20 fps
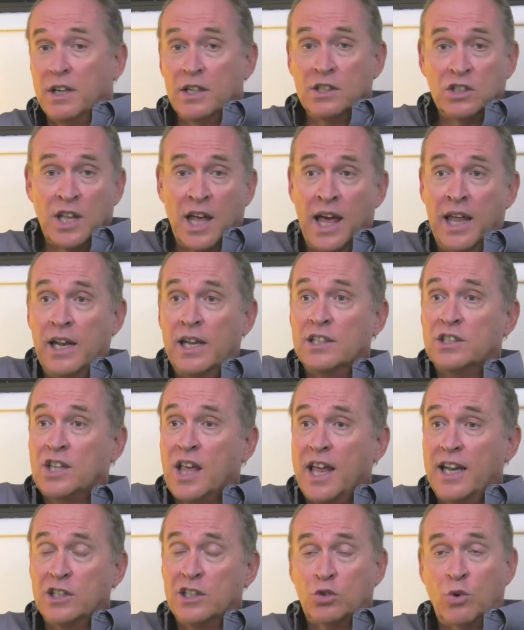It's not
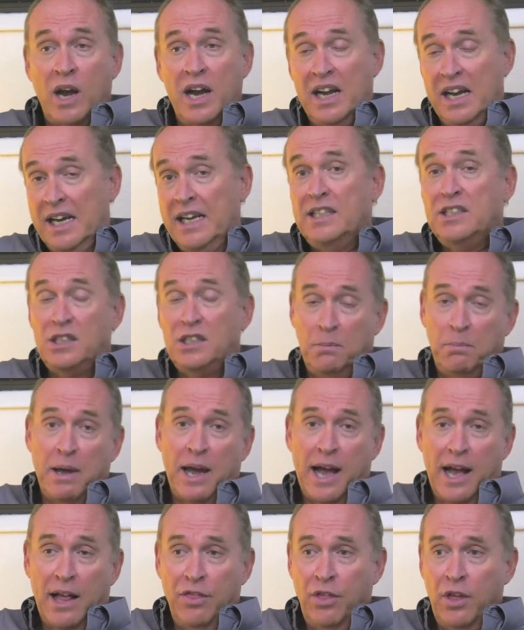a straight, easy
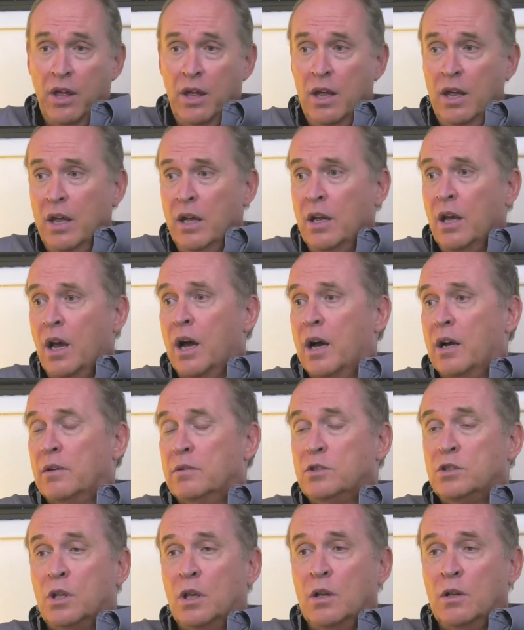path.
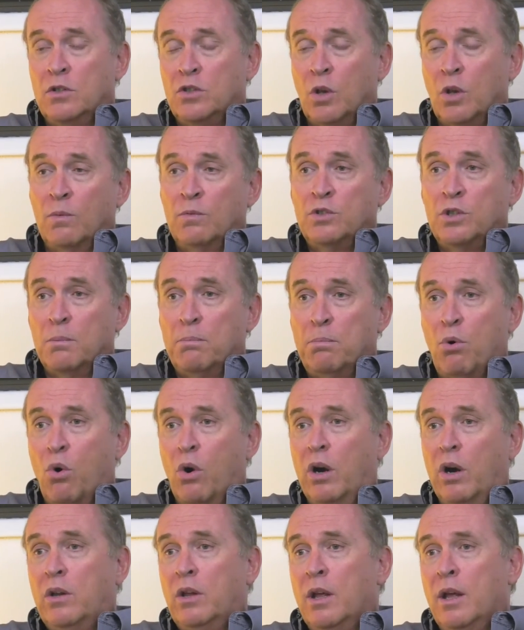So
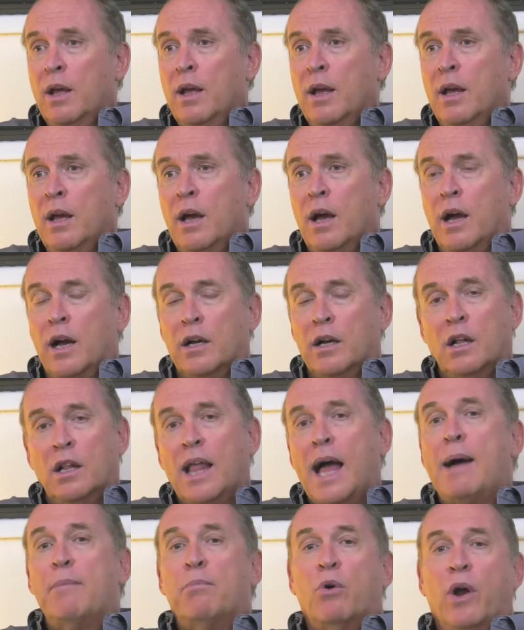support,
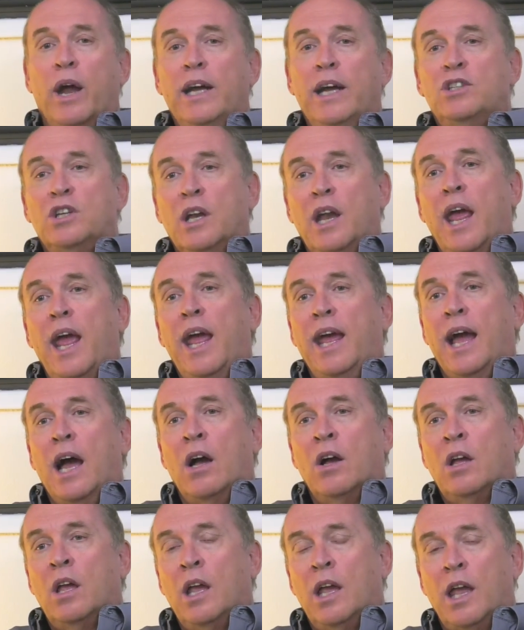collaboration. Hey,
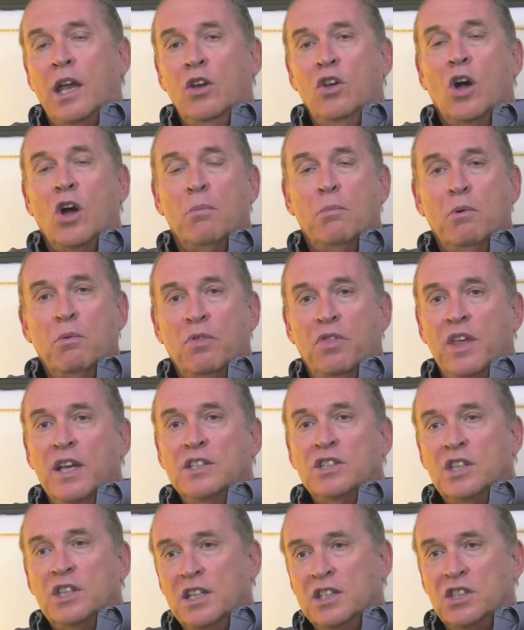how can you help me with
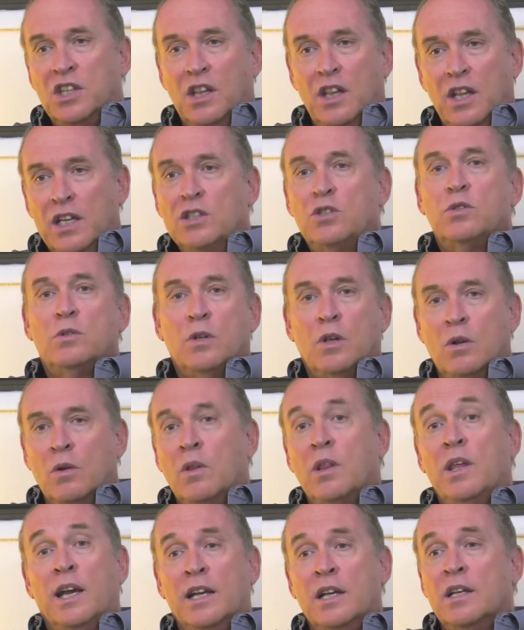this, and this?
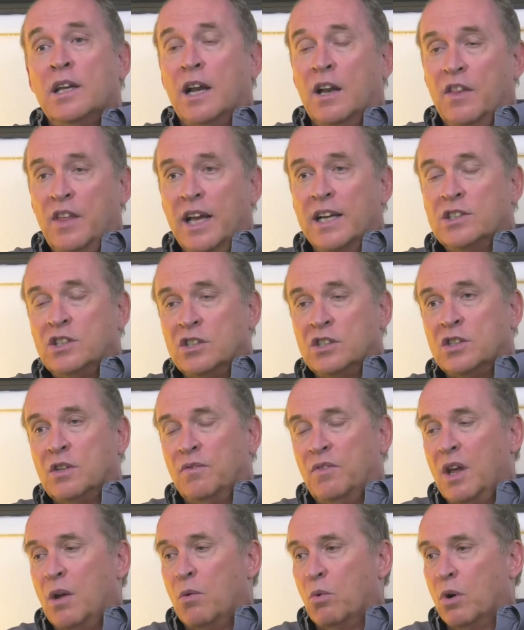Kind of the essence of
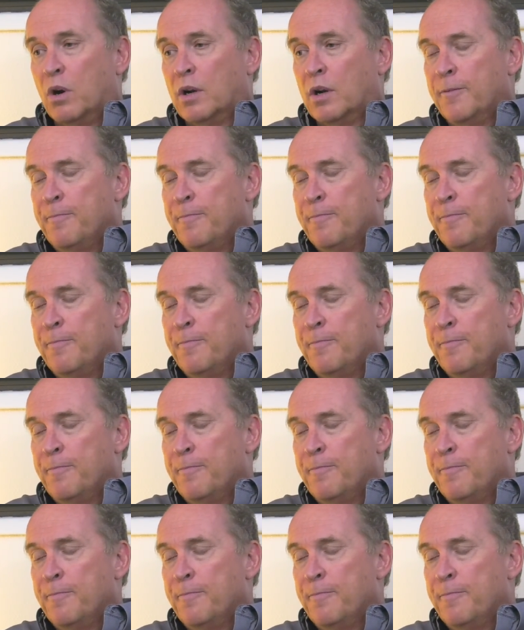network.